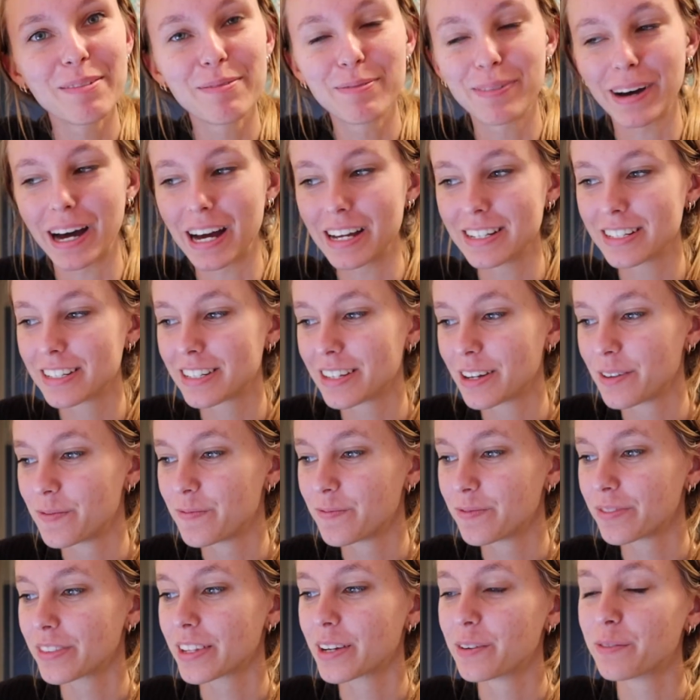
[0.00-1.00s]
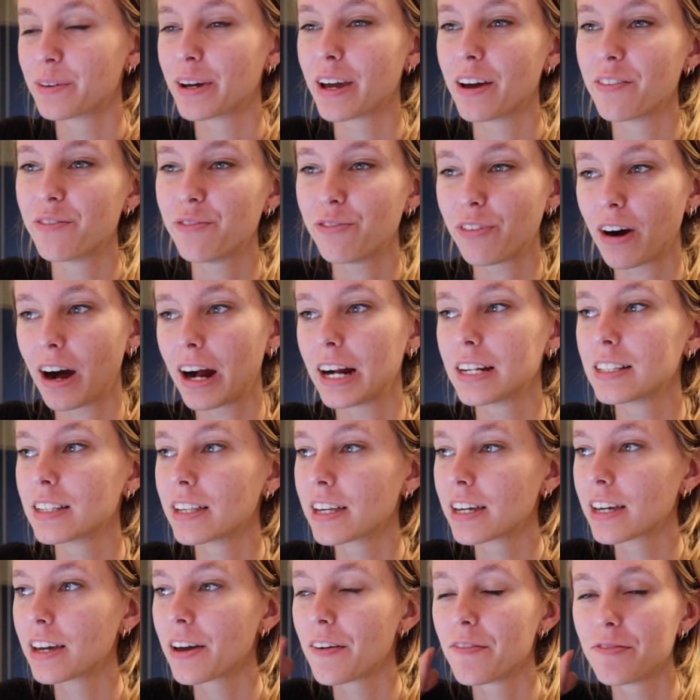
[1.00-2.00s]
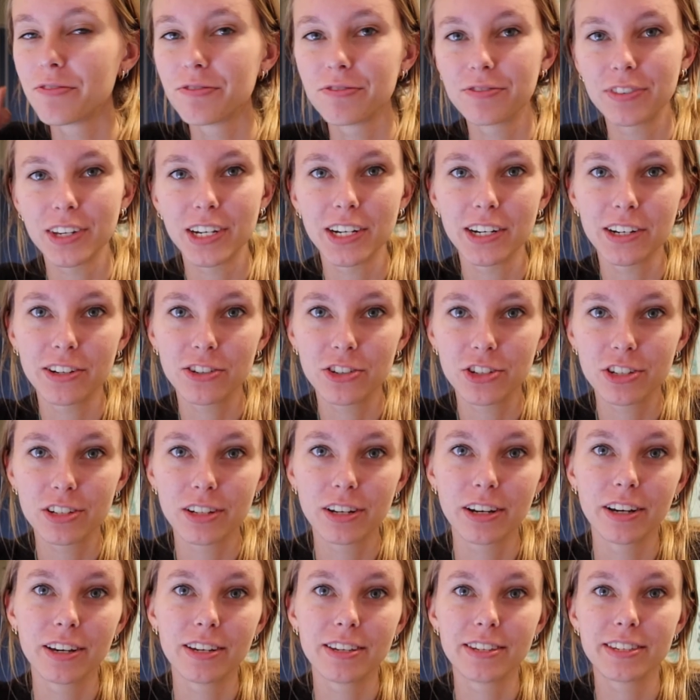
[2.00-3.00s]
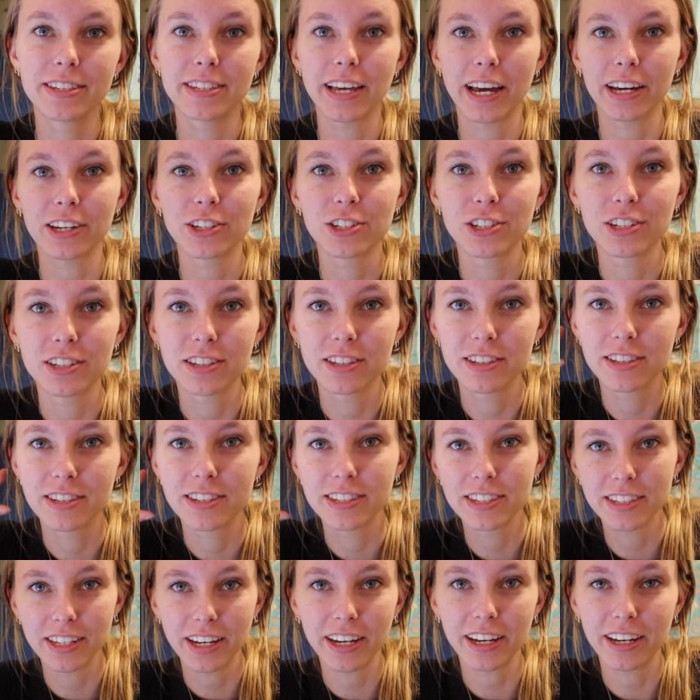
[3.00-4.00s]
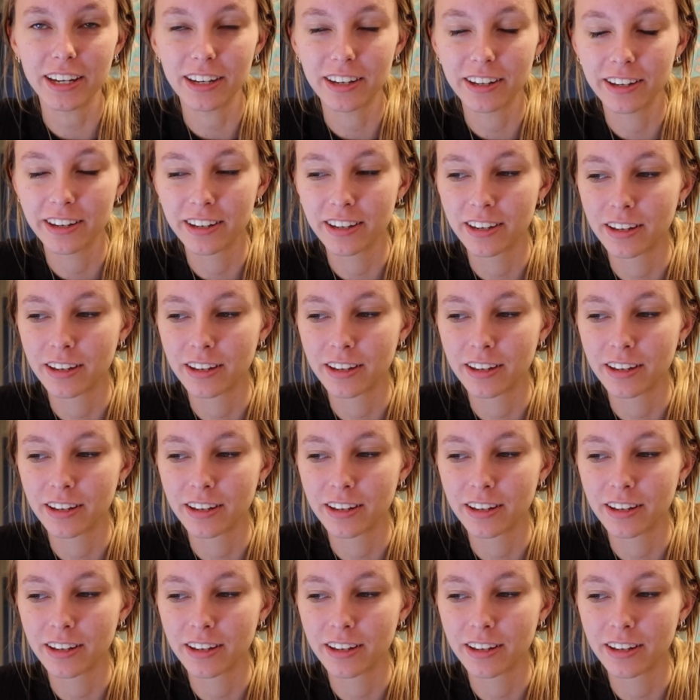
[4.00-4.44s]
But we have finally finished section C.